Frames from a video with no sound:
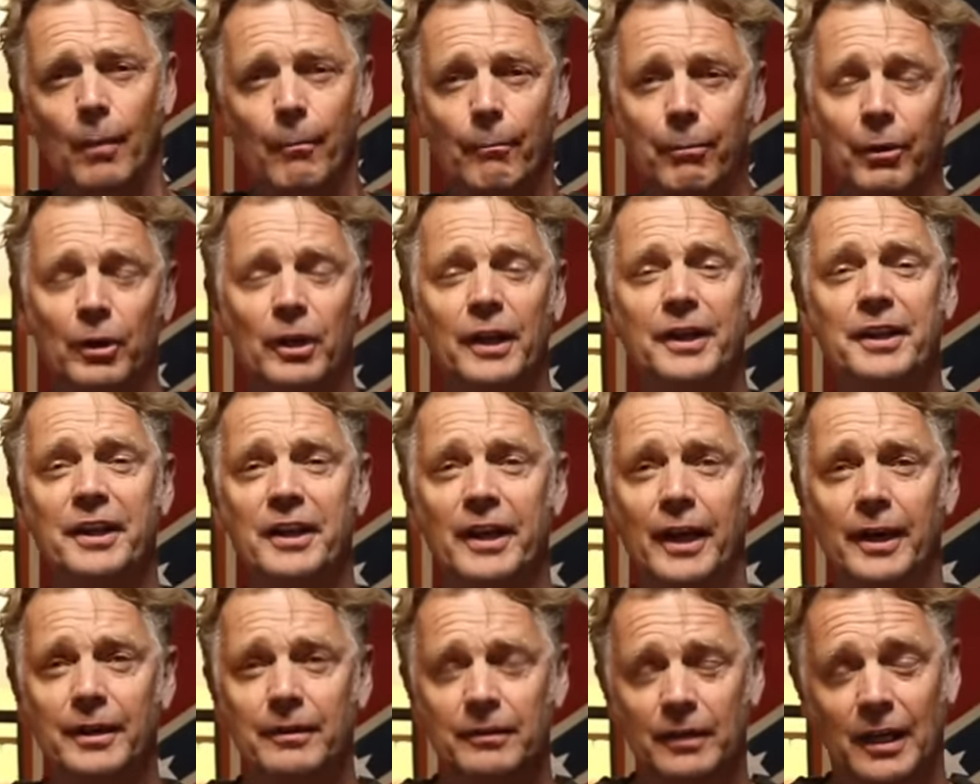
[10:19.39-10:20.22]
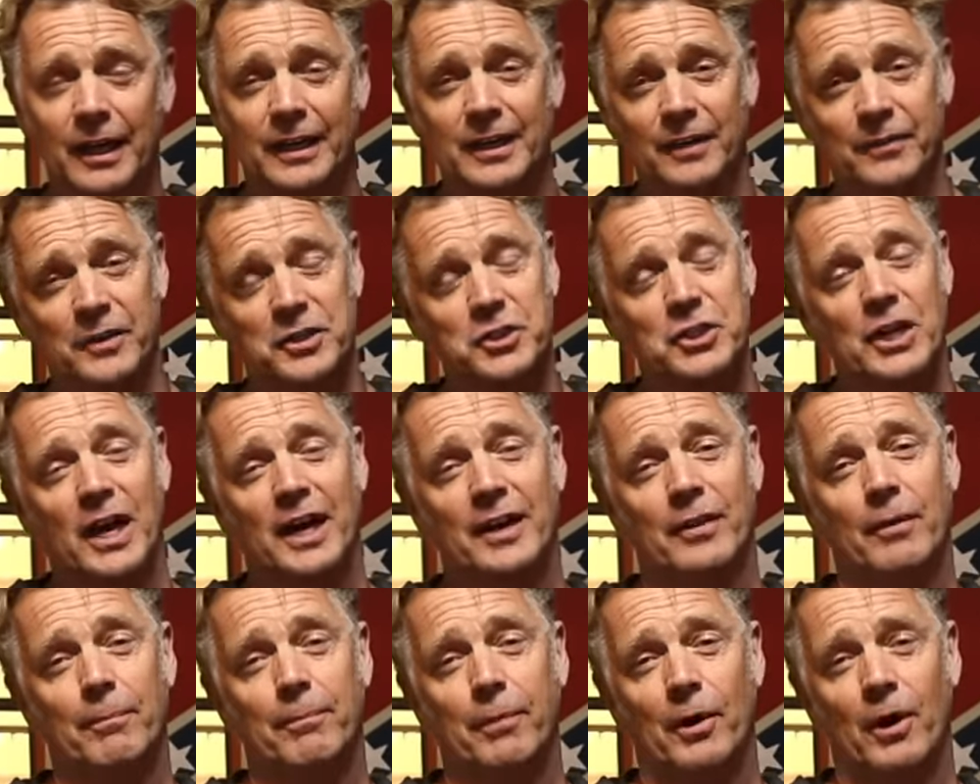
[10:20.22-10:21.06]
bullet hit, like on the
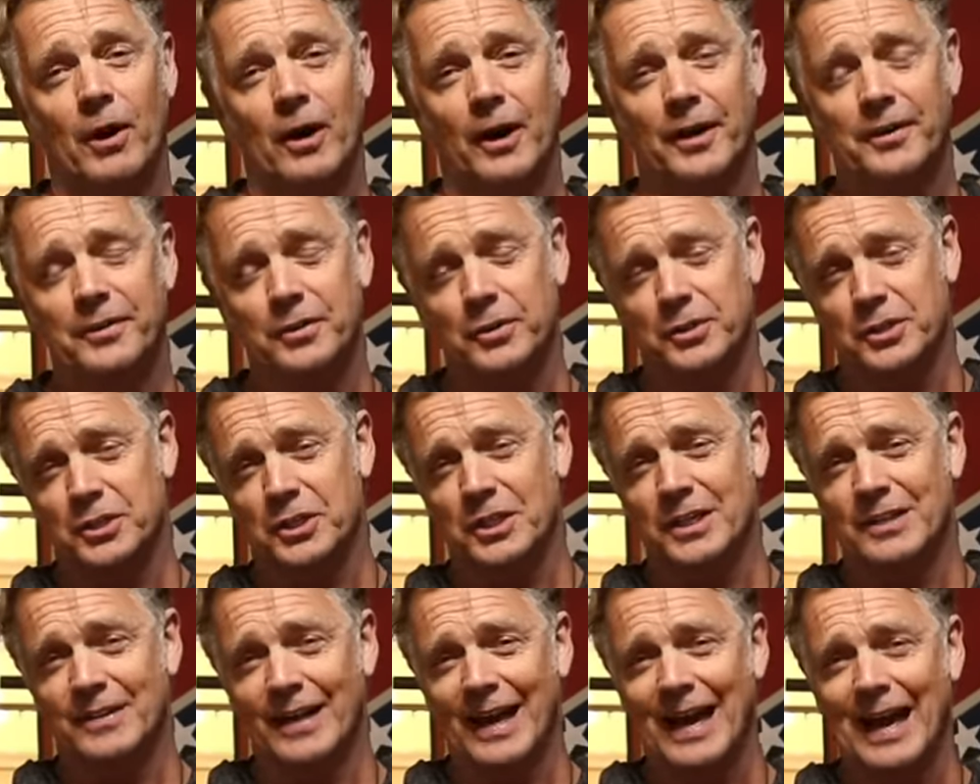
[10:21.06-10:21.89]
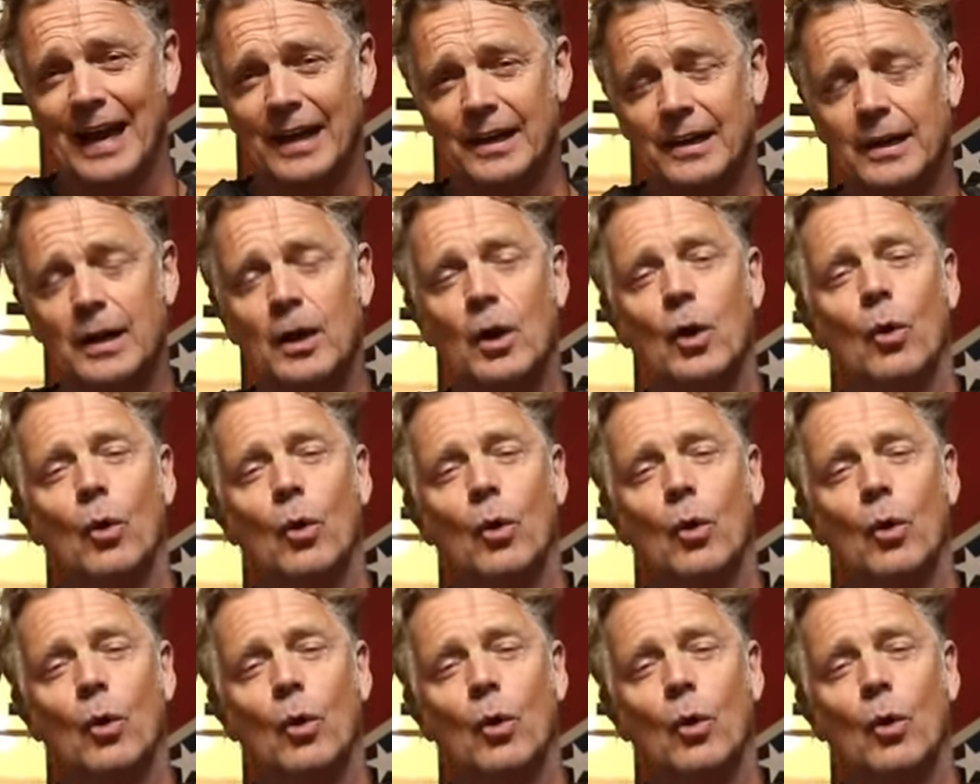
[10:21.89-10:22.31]
side of the barn. You'd see that.